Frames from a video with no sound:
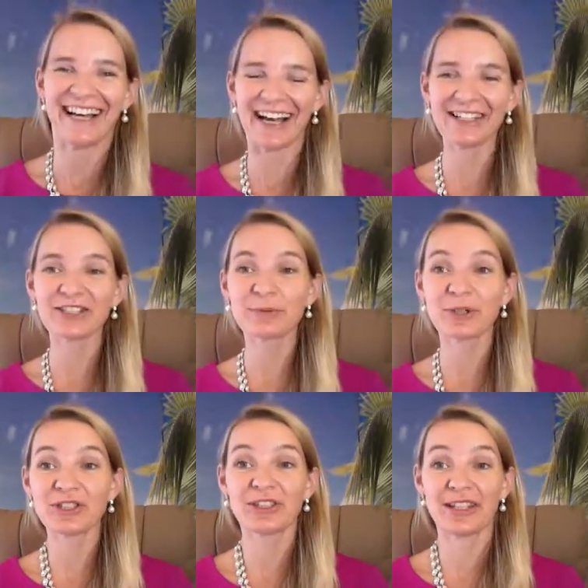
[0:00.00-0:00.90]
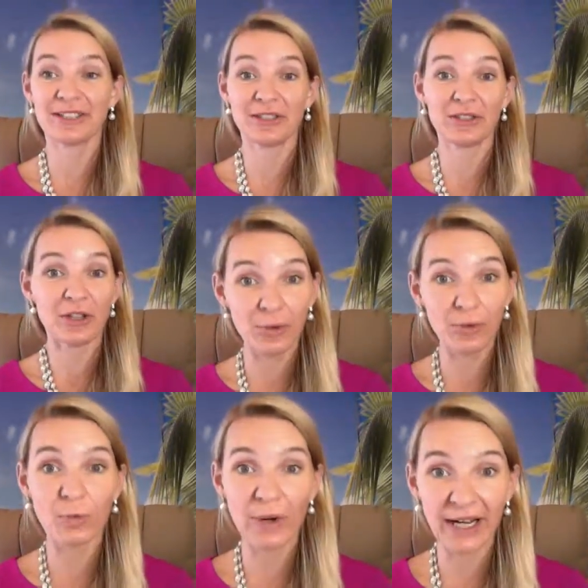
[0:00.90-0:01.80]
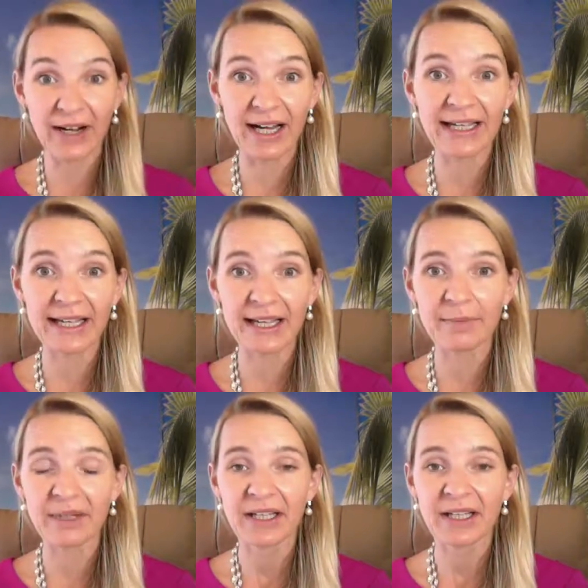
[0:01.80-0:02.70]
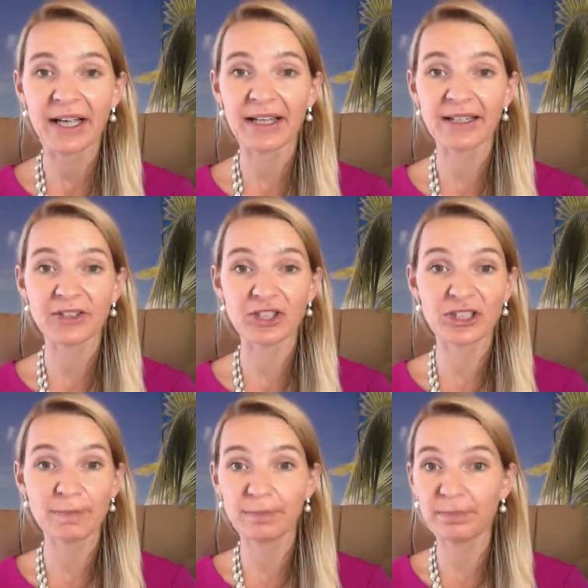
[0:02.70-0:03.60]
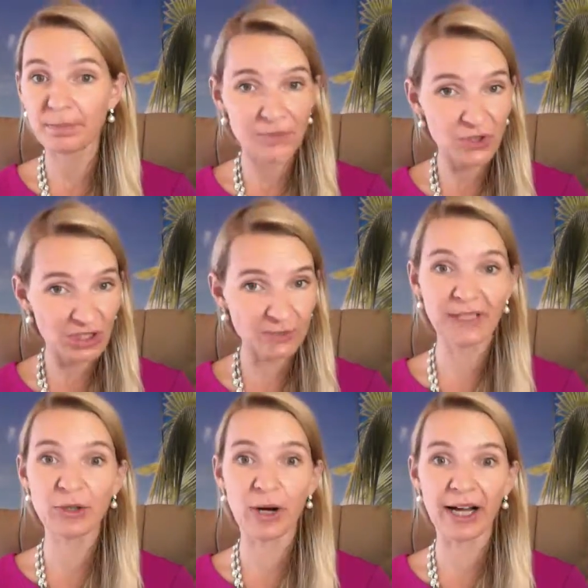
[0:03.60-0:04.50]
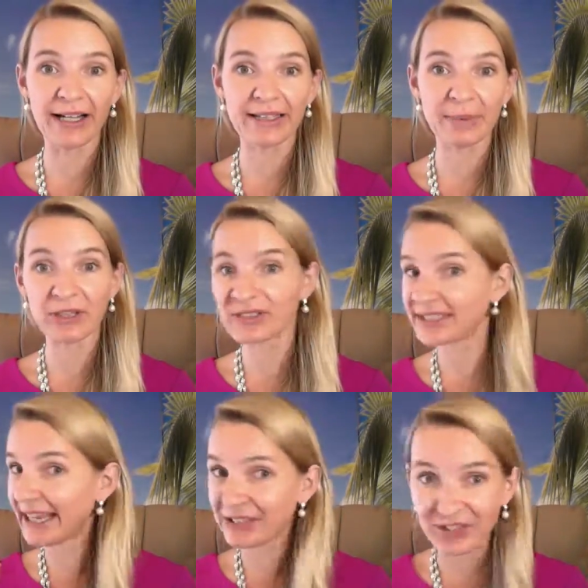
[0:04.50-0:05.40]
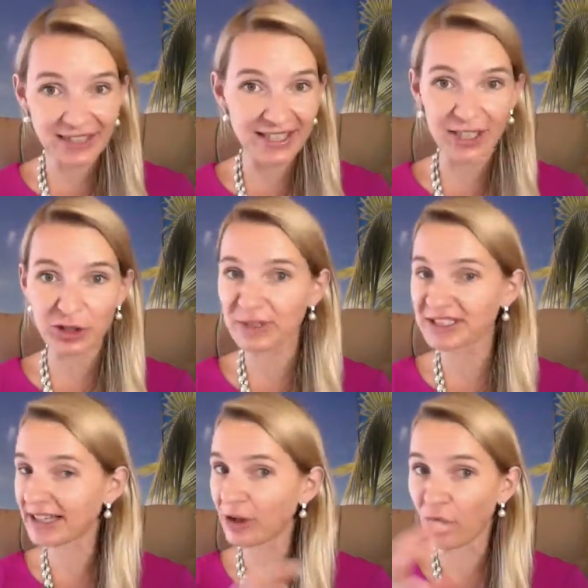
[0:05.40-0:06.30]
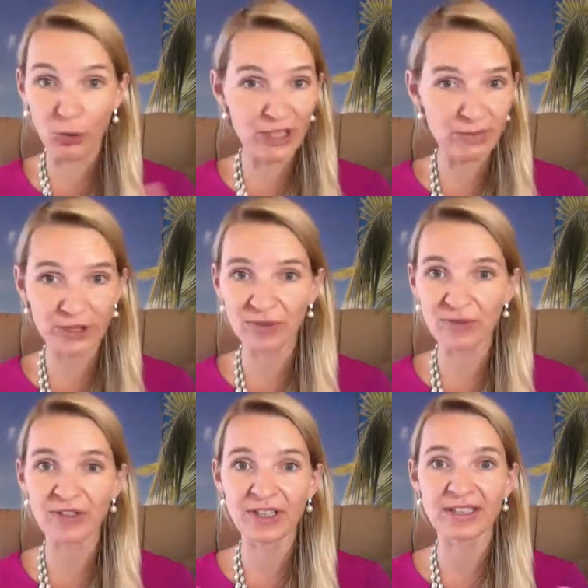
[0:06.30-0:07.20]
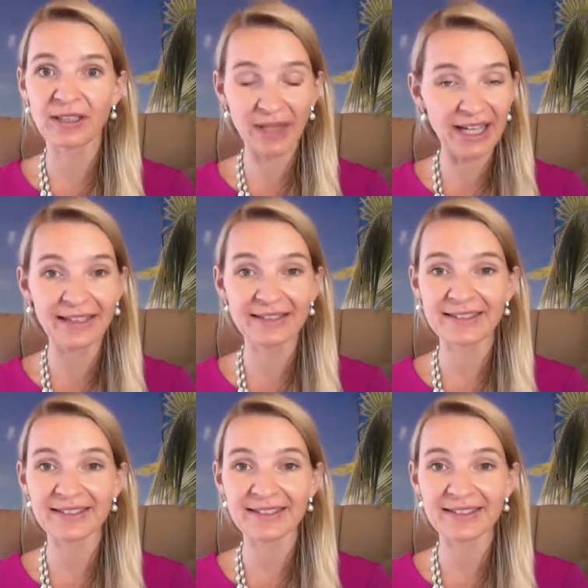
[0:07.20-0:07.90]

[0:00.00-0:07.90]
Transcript: I just want you to let you know where I am and then just Just be quiet, because the anxious attachment style always wants to fill in the blanks